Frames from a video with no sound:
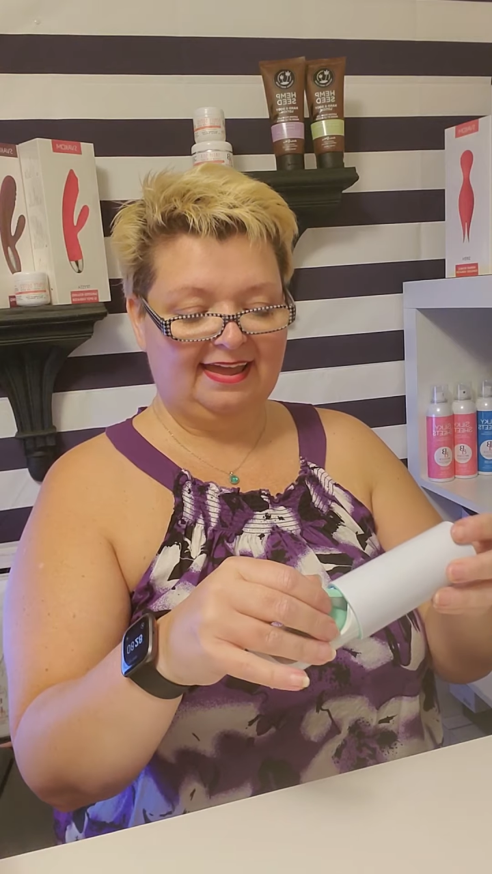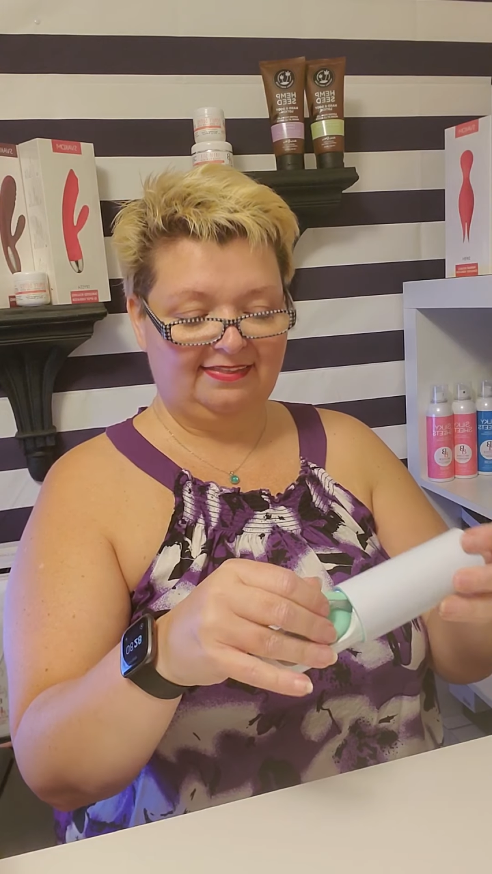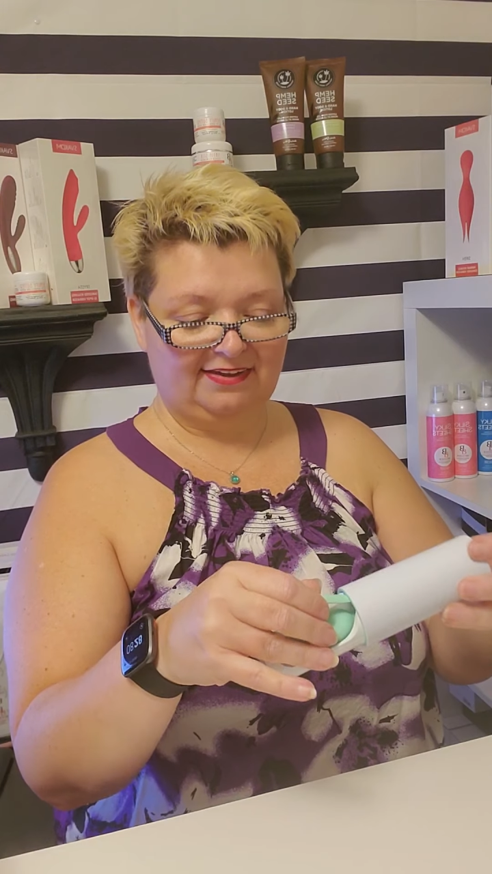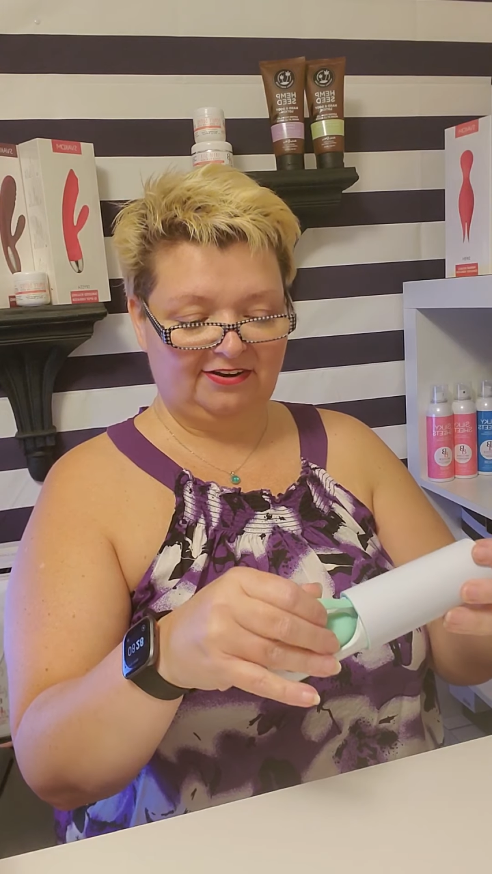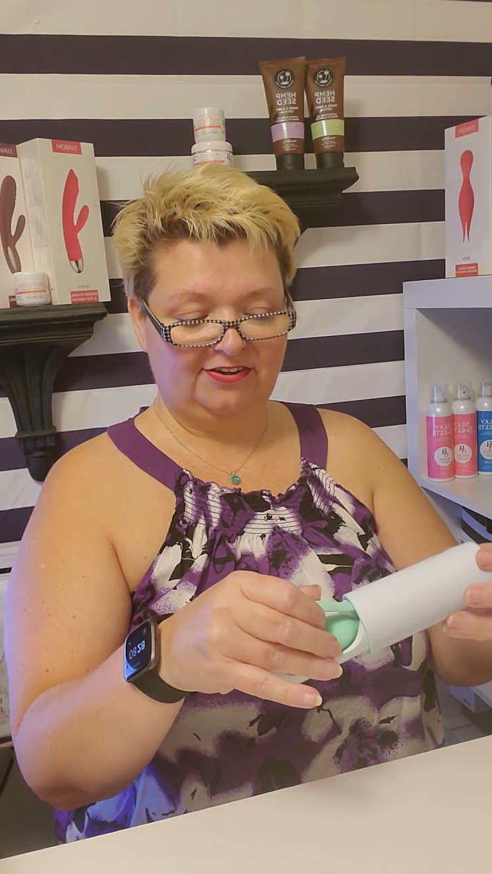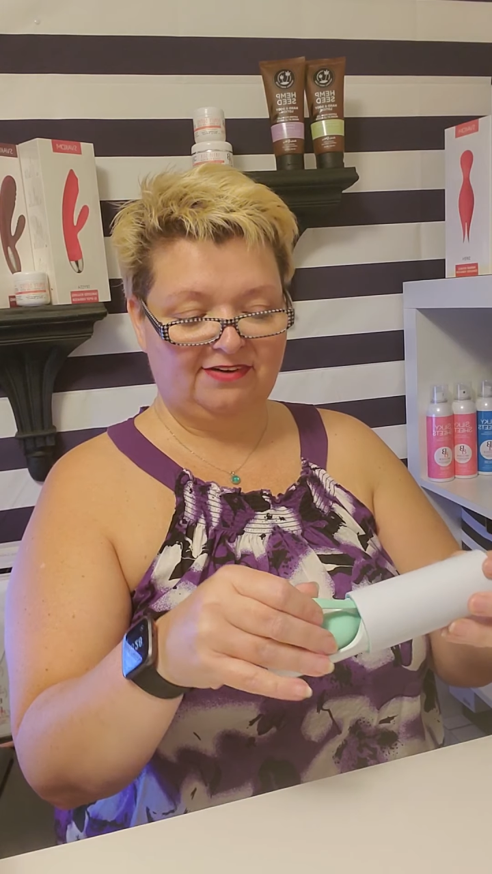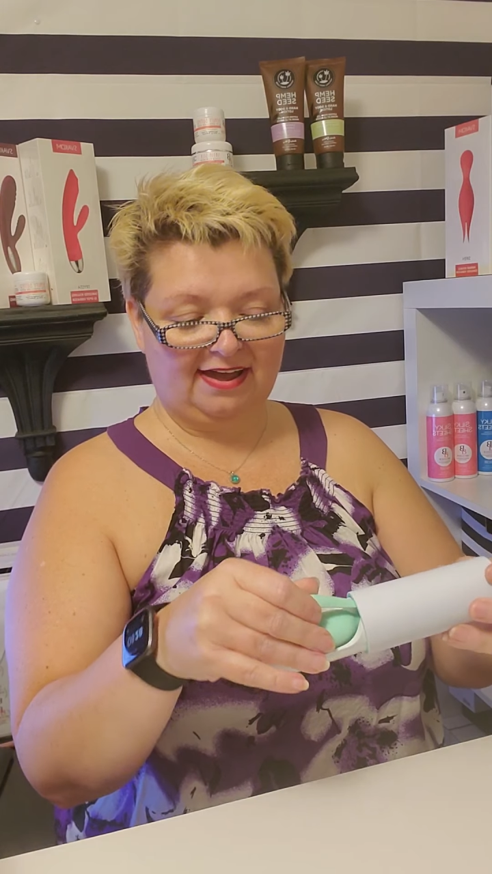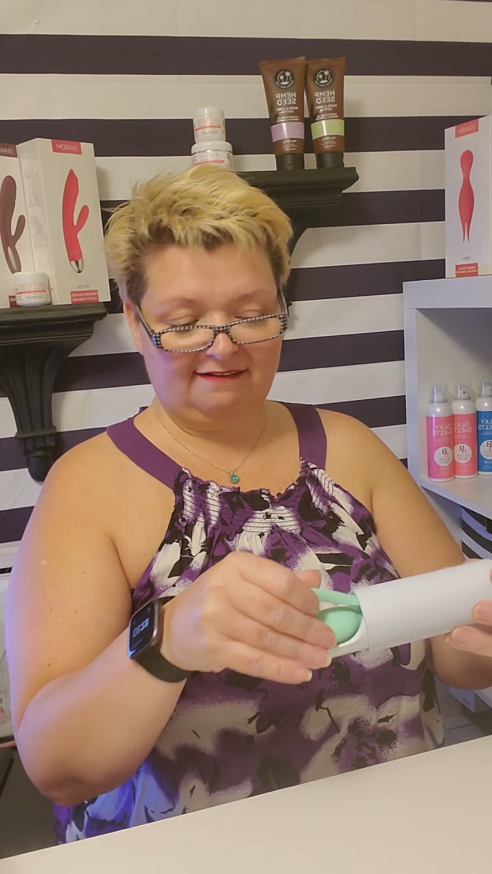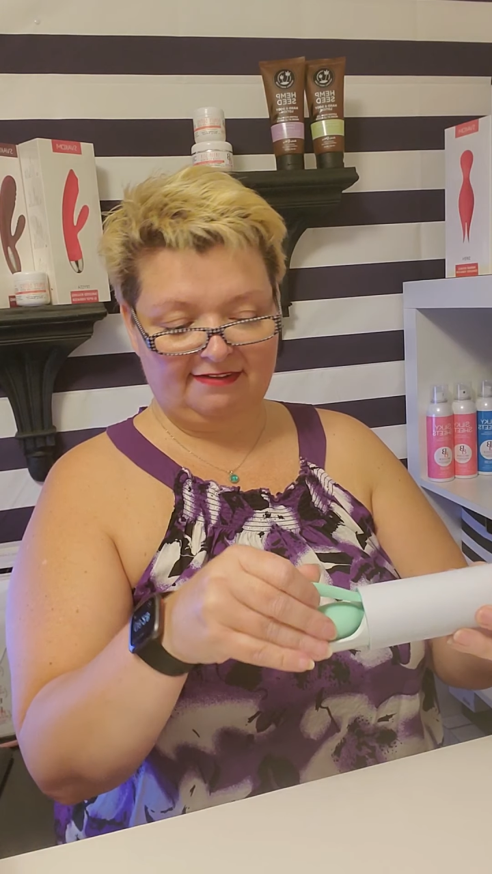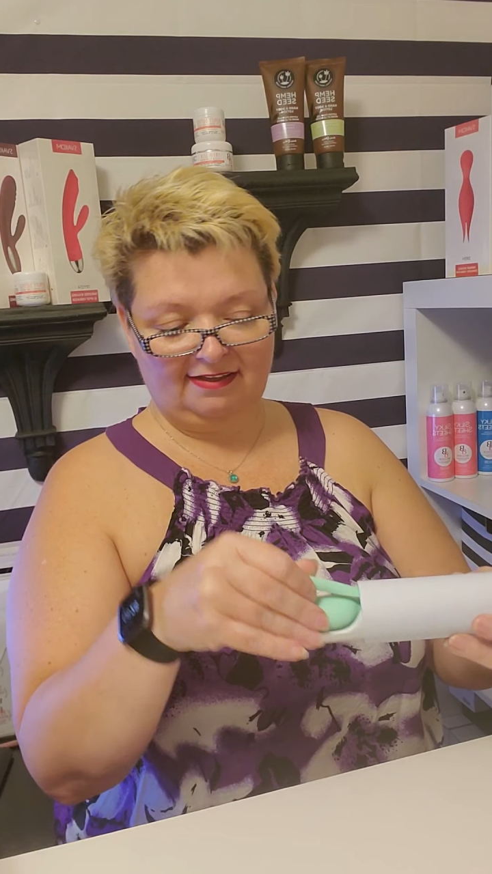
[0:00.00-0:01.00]
And there you
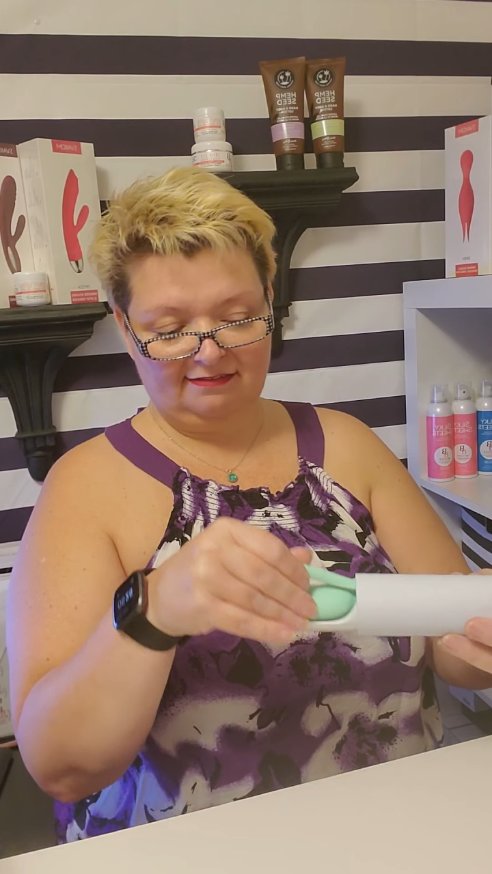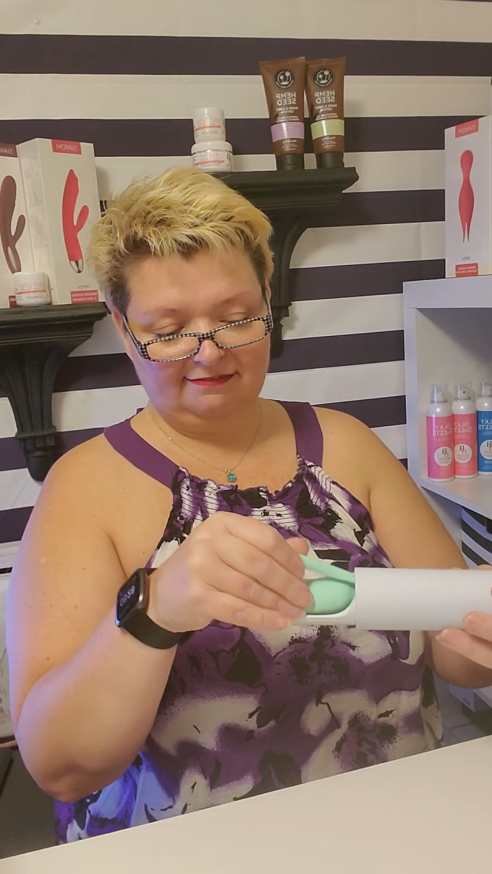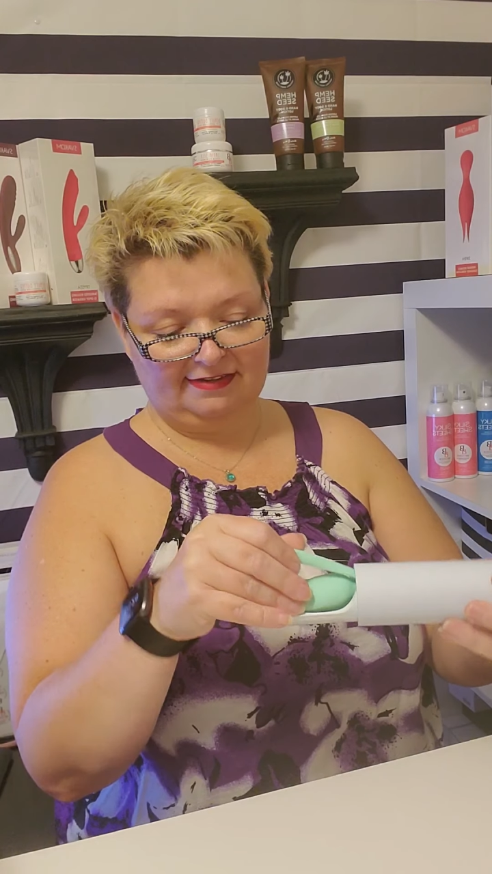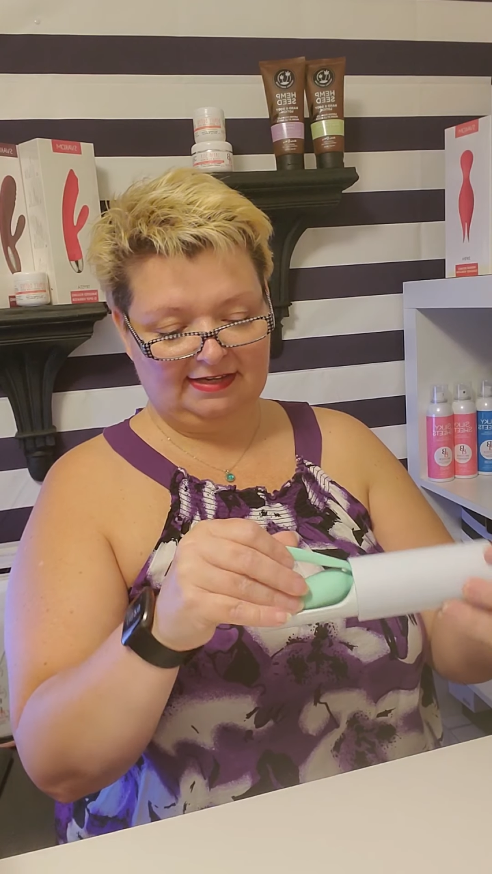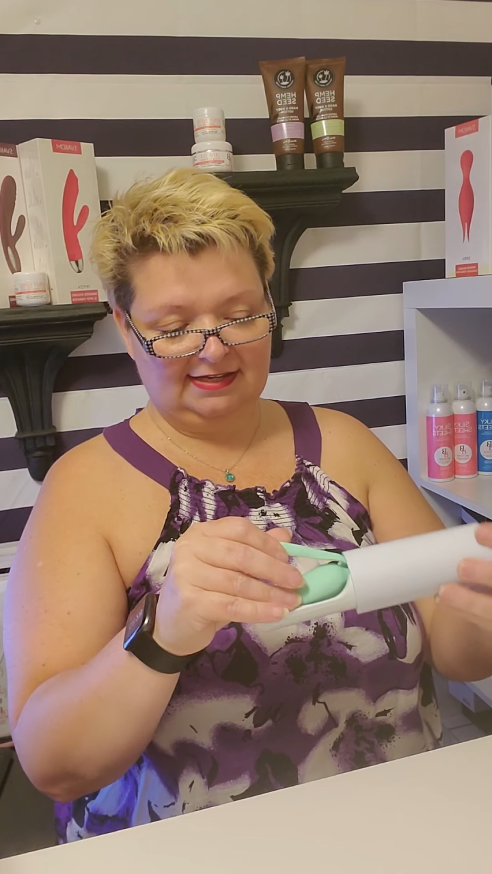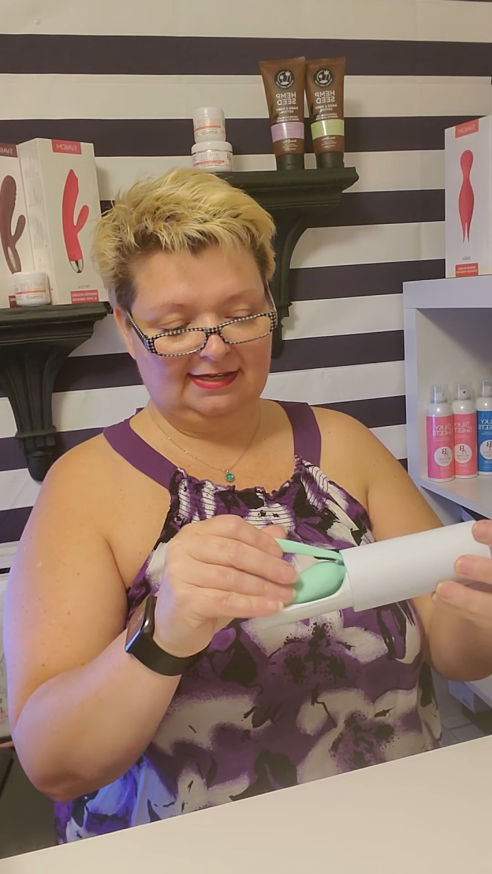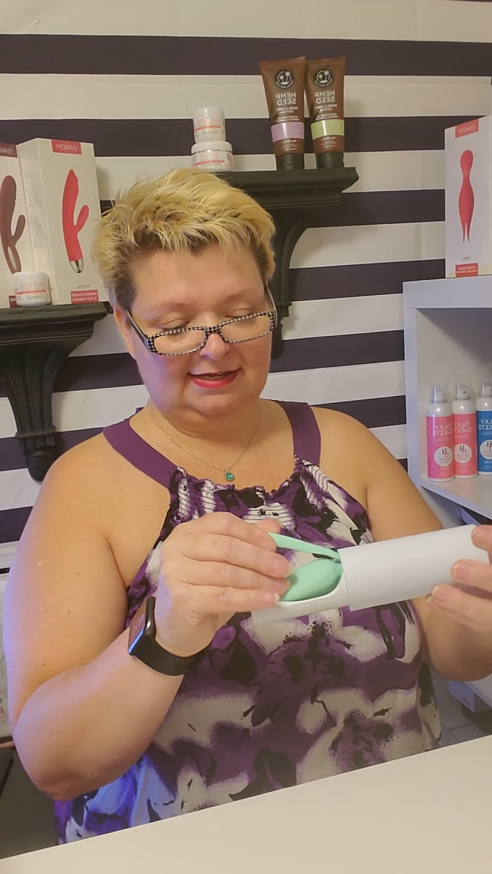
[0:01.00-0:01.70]
have Elvie.